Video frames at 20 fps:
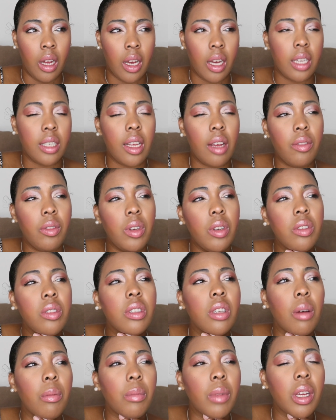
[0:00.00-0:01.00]
Because I've
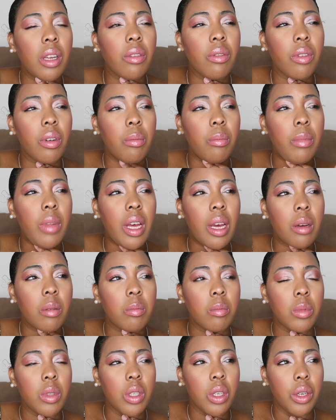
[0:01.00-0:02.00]
used something from
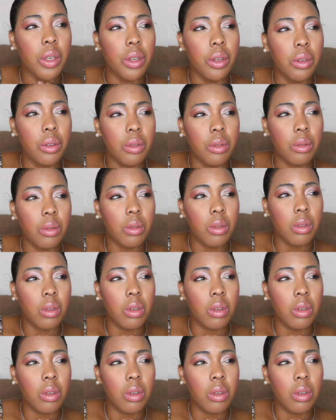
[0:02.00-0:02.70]
them too.